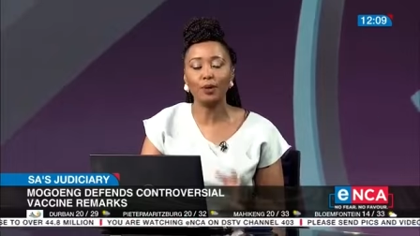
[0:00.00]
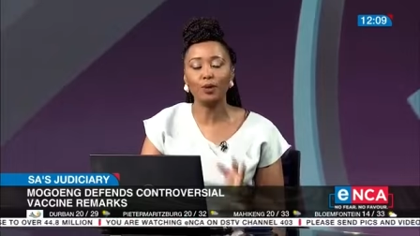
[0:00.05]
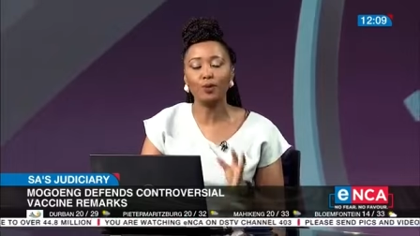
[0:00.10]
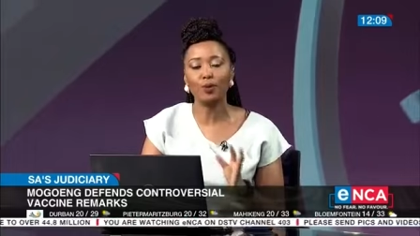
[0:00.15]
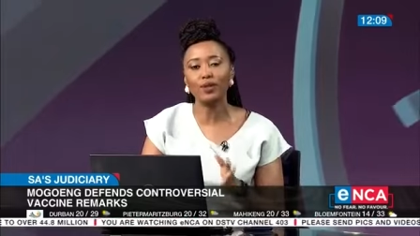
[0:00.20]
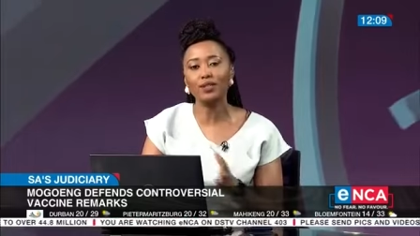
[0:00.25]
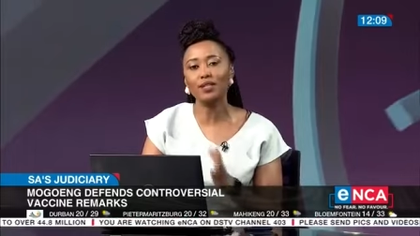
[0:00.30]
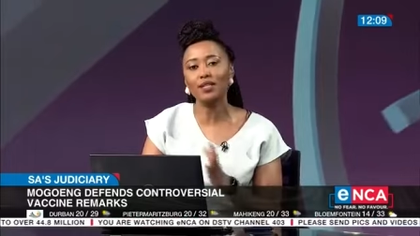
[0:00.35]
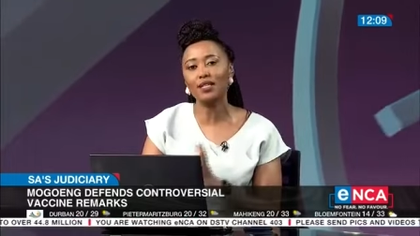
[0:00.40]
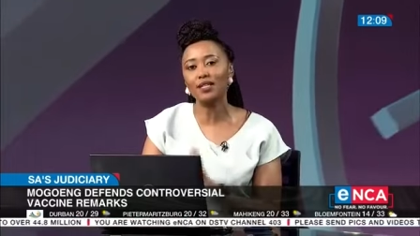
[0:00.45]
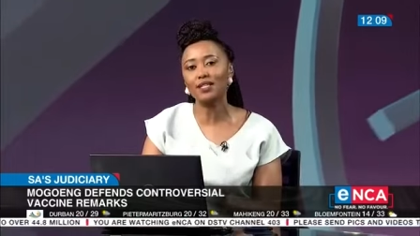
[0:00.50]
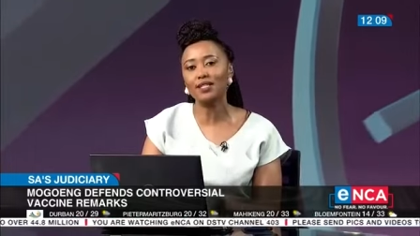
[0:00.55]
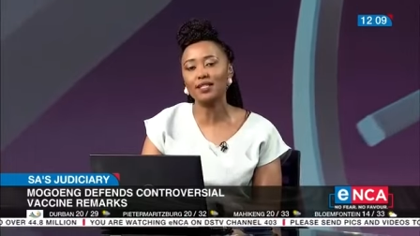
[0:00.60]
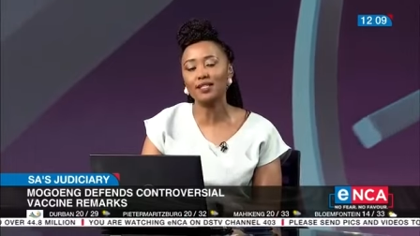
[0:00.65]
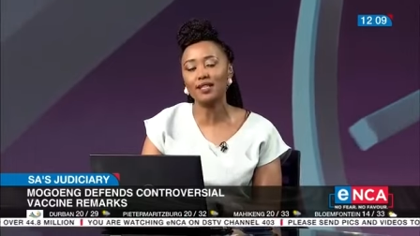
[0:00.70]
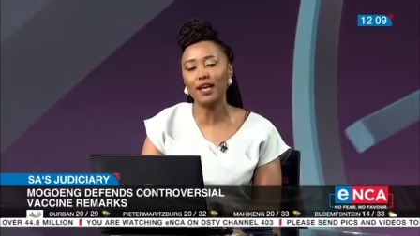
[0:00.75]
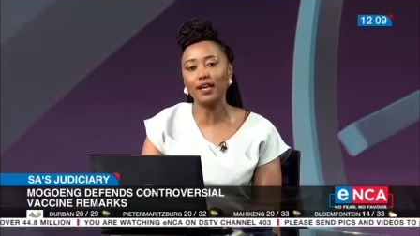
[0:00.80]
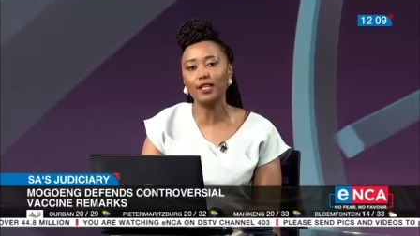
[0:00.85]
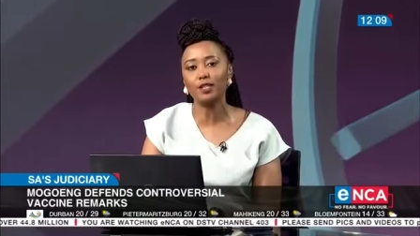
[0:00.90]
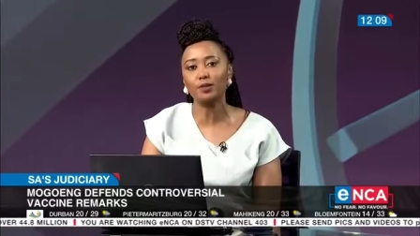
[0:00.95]
But what did he
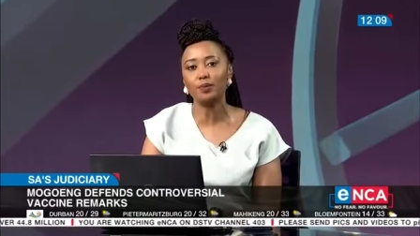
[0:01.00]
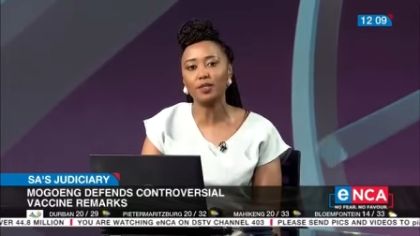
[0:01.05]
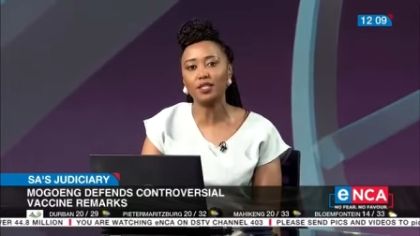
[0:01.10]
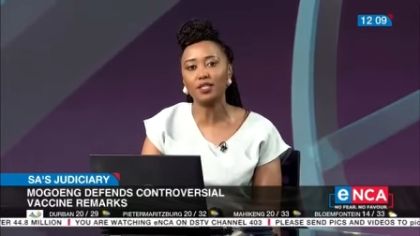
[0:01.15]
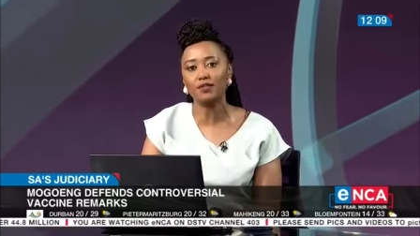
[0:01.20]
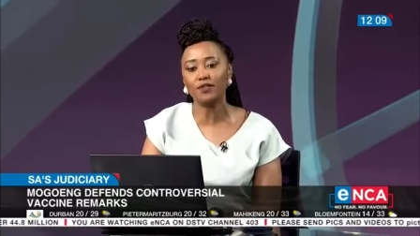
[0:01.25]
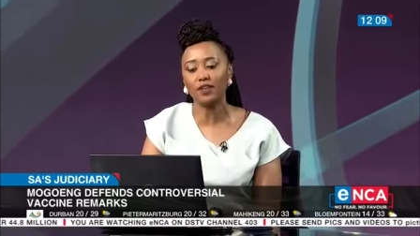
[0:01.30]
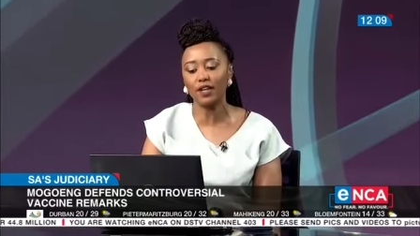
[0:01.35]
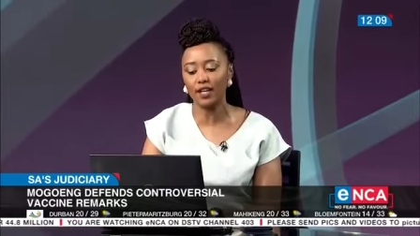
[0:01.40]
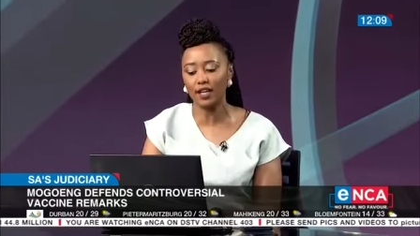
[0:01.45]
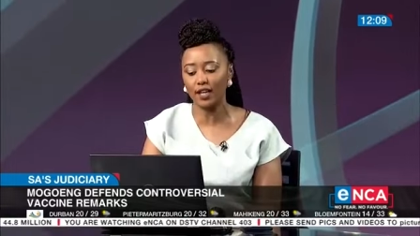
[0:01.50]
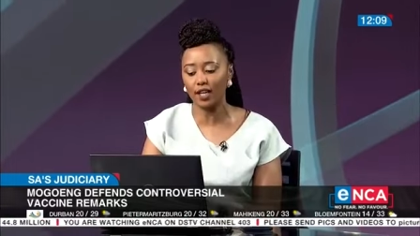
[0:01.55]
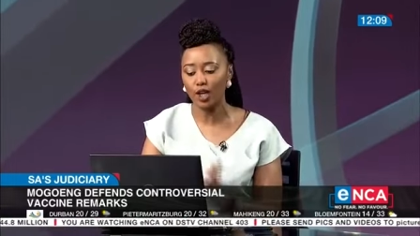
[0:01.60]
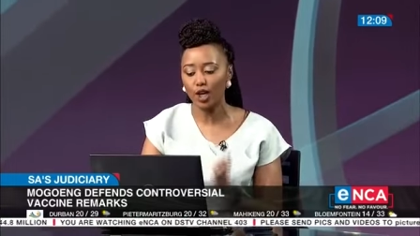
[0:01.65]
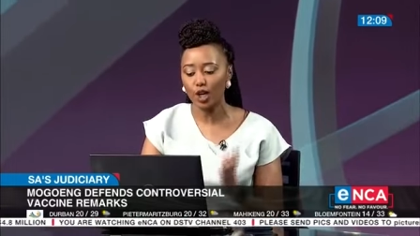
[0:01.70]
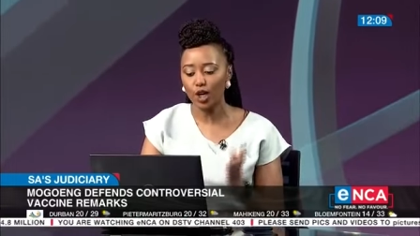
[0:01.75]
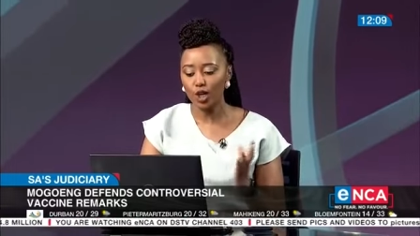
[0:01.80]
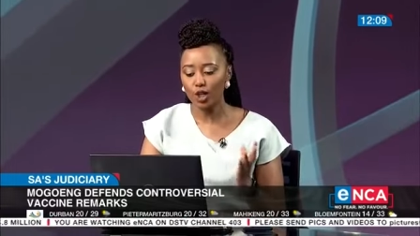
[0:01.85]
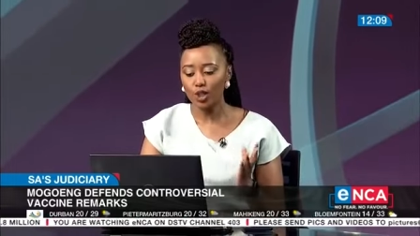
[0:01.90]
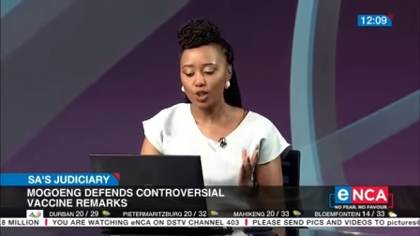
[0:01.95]
say
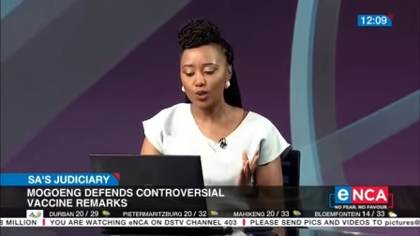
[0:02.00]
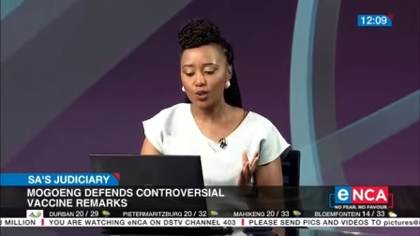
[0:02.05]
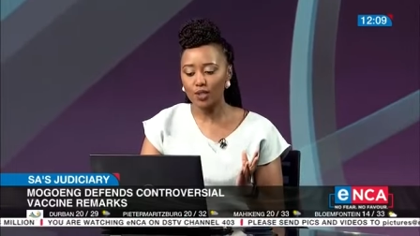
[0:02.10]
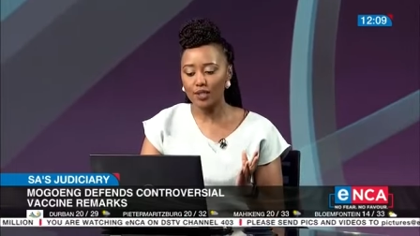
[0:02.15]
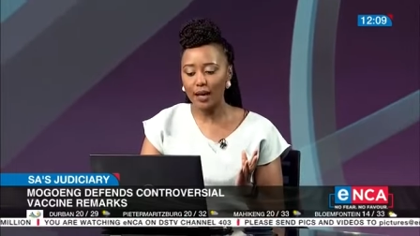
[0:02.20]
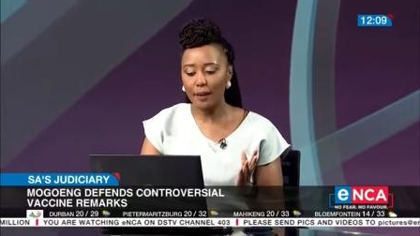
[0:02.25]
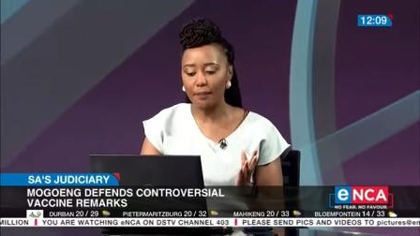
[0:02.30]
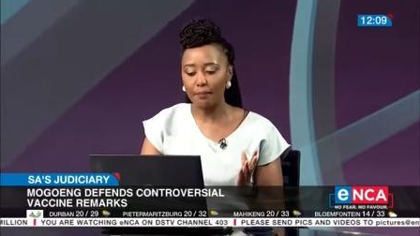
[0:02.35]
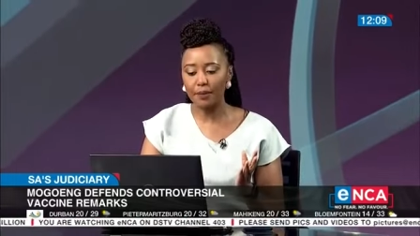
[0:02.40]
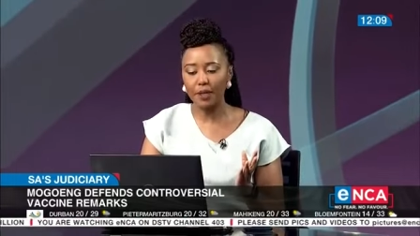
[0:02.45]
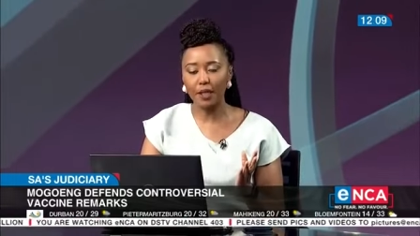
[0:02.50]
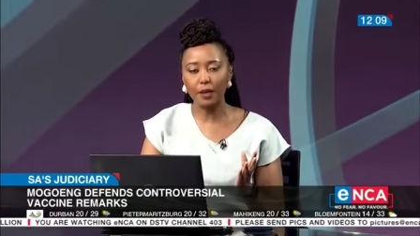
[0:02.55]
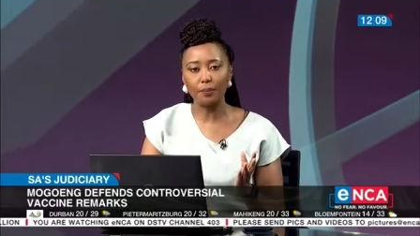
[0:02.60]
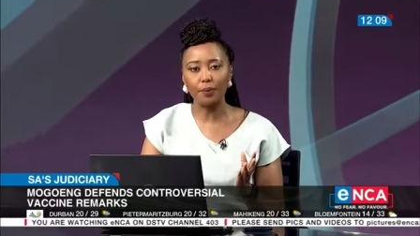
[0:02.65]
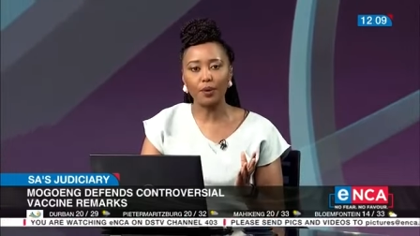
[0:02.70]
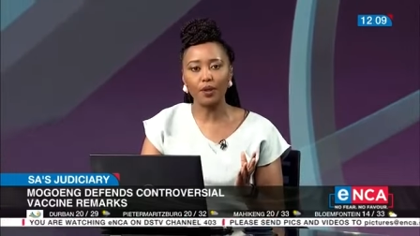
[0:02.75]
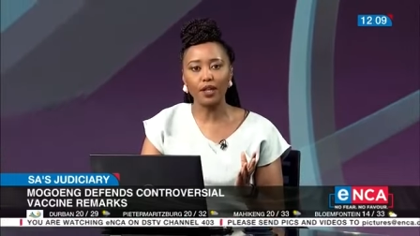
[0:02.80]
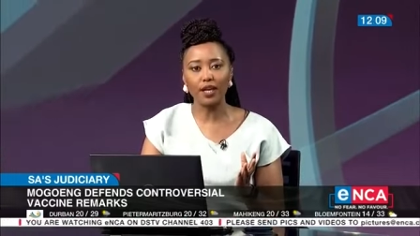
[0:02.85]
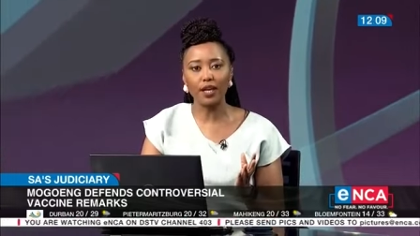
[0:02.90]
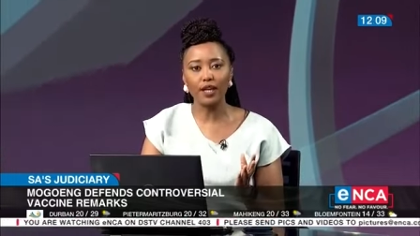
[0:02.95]
specifically to some
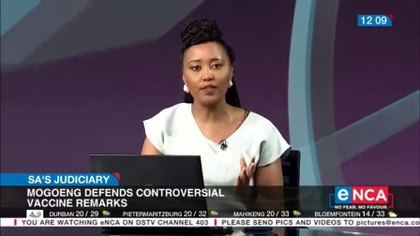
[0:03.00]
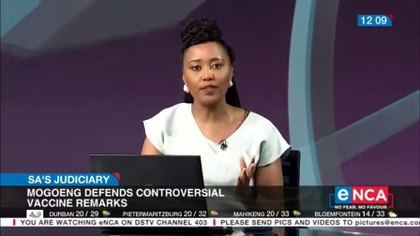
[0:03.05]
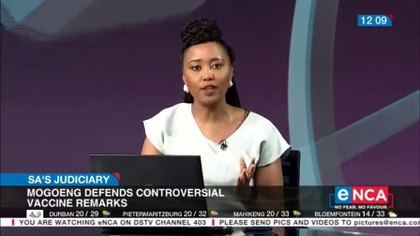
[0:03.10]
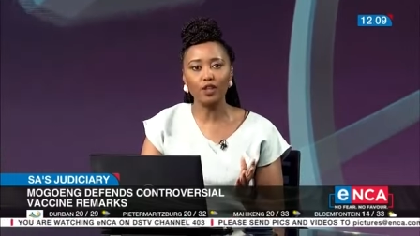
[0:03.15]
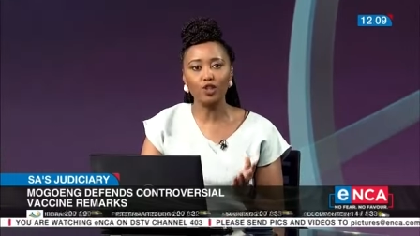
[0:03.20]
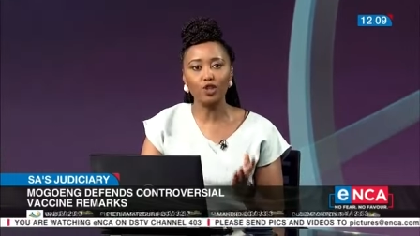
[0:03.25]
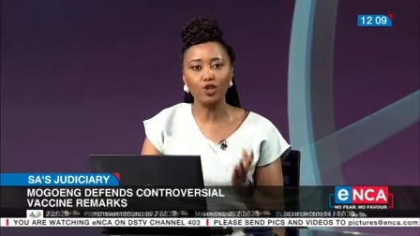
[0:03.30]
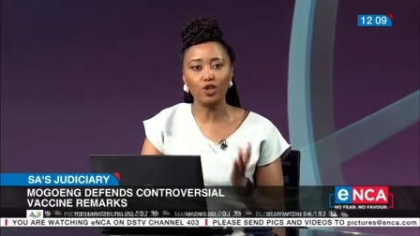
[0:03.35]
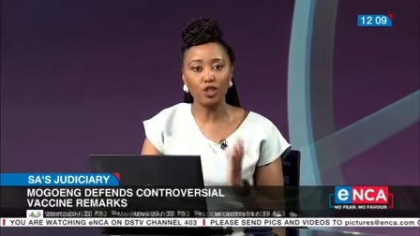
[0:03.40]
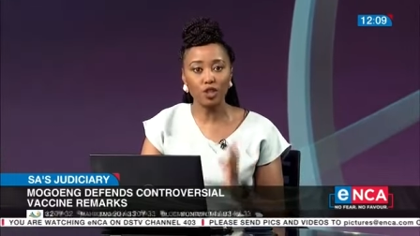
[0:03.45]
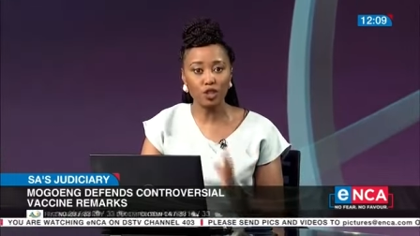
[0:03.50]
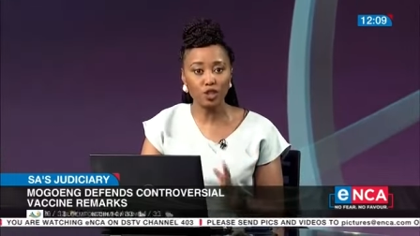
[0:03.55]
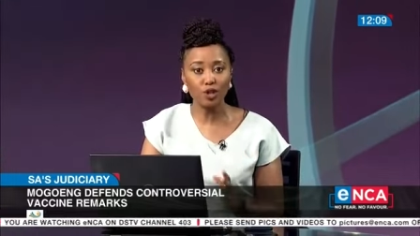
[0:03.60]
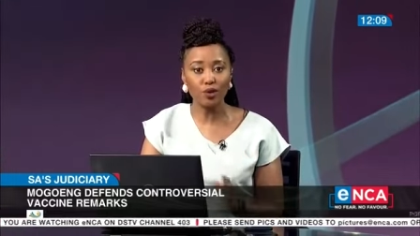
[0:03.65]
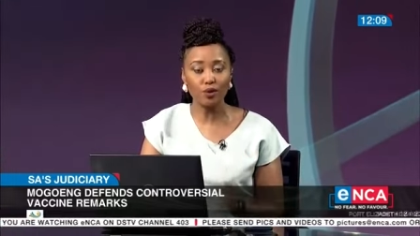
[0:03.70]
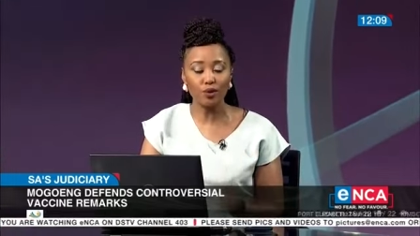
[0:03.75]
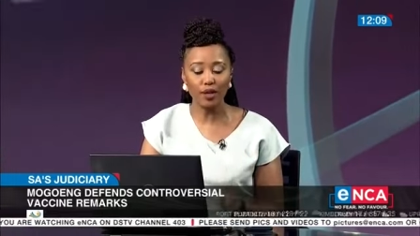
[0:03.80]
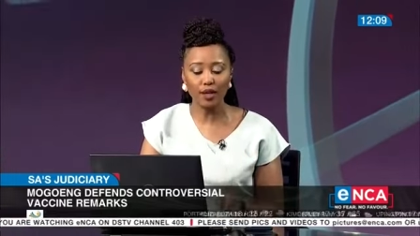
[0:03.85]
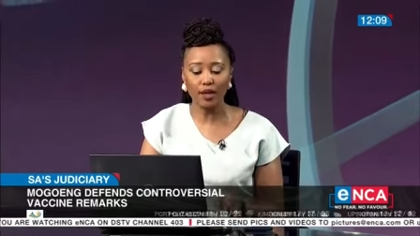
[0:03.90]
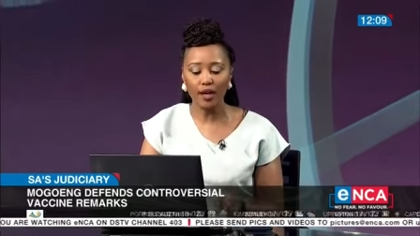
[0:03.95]
people in the
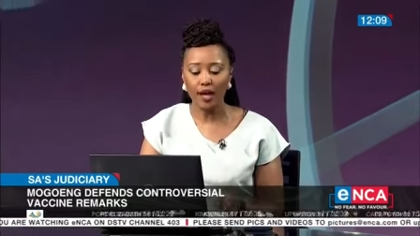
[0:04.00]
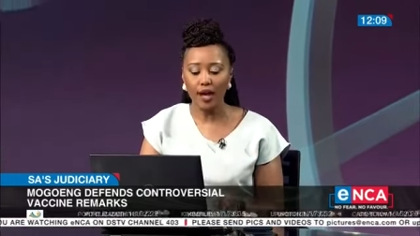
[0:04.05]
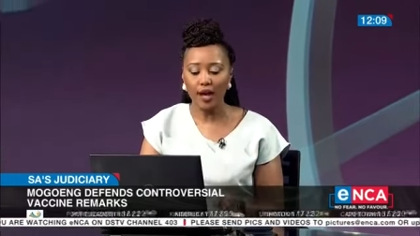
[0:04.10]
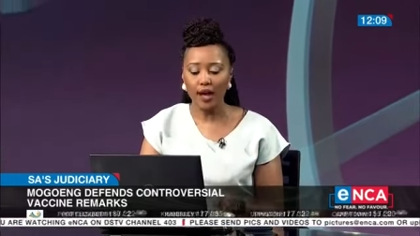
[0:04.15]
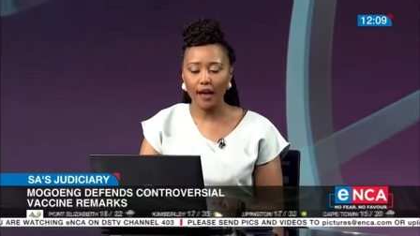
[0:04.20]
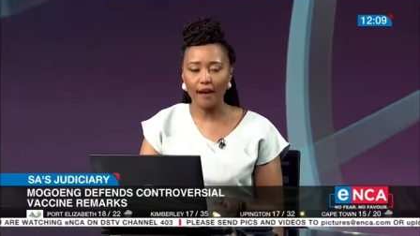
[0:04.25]
judiciary